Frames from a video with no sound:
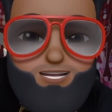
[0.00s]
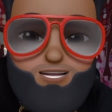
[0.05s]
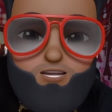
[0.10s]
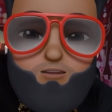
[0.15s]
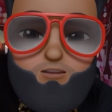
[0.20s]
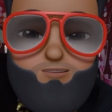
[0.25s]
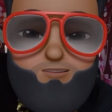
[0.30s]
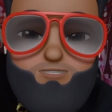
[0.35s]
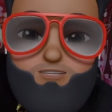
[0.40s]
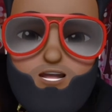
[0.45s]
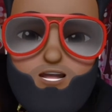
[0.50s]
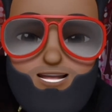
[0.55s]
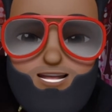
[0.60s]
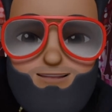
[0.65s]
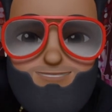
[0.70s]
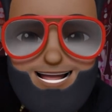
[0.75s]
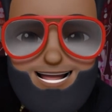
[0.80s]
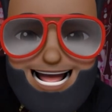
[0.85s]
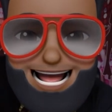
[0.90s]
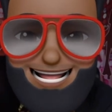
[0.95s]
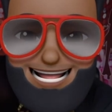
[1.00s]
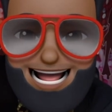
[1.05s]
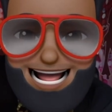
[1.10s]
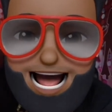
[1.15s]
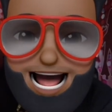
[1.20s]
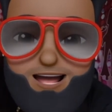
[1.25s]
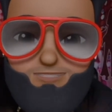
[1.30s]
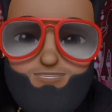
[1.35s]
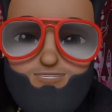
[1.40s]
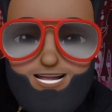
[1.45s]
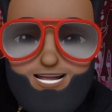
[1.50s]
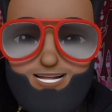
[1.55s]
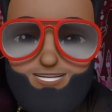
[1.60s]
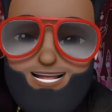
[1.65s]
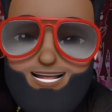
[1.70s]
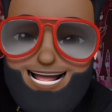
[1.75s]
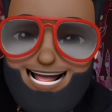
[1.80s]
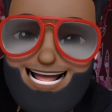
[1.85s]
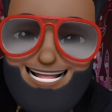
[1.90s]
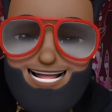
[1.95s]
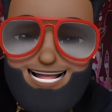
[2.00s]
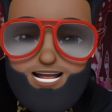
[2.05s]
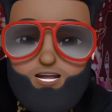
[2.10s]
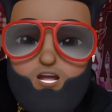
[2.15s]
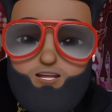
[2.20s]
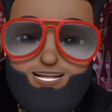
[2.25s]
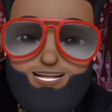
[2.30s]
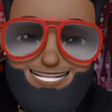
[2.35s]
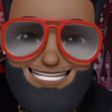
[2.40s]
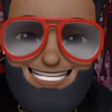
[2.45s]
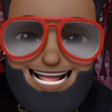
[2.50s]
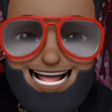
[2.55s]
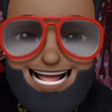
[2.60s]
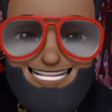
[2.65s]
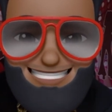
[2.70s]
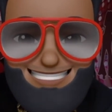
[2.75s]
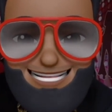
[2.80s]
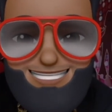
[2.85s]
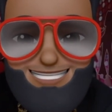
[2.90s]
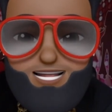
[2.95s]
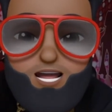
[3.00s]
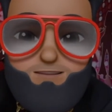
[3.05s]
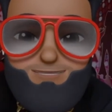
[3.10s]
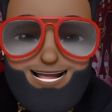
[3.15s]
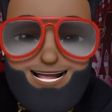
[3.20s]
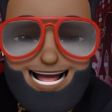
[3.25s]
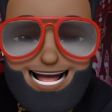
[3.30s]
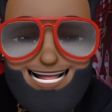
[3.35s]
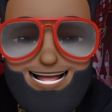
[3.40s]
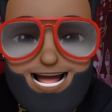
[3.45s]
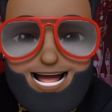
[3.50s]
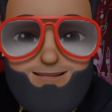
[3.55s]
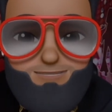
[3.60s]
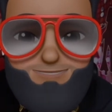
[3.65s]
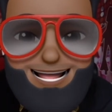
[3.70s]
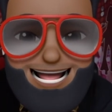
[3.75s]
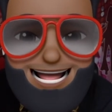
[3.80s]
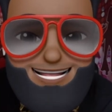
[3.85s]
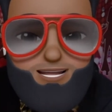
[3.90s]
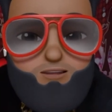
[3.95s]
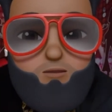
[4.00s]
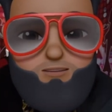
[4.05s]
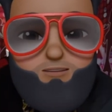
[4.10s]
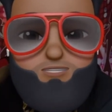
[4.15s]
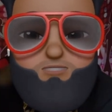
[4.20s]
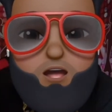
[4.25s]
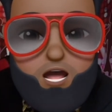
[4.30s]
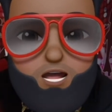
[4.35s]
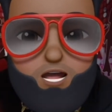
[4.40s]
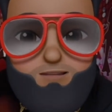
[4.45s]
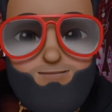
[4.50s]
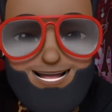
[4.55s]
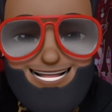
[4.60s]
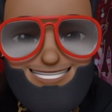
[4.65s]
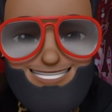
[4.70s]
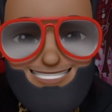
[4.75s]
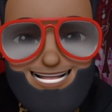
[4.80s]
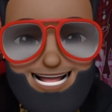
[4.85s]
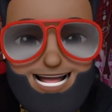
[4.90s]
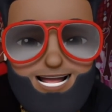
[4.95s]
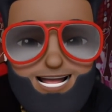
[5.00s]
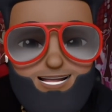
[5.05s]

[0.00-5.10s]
You don't talk about how the Africans, how they called us katas behind our back. You don't talk about that.